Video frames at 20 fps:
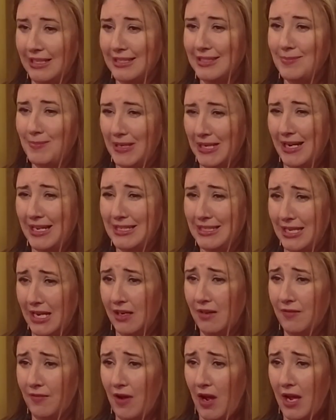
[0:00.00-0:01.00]
that has been
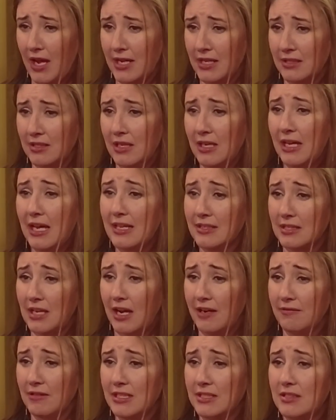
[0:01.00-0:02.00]
identified as
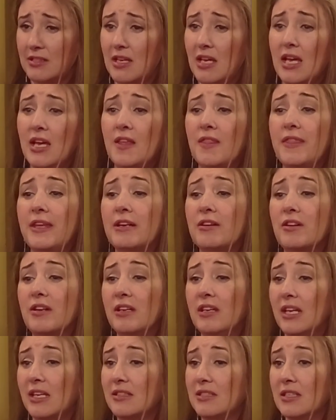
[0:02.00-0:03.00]
high risk, they are
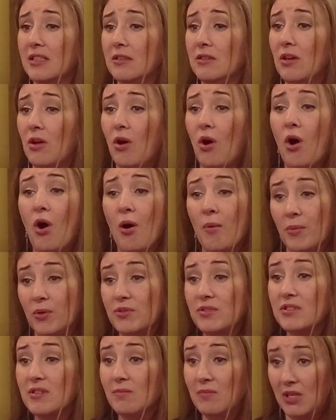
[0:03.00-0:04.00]
connected
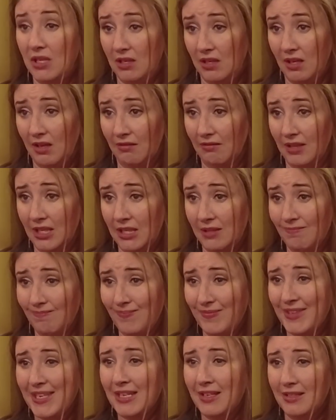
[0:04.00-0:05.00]
almost immediately
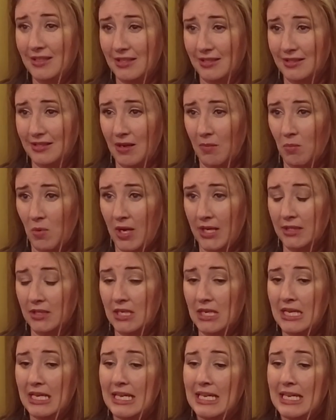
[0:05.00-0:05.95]
to someone.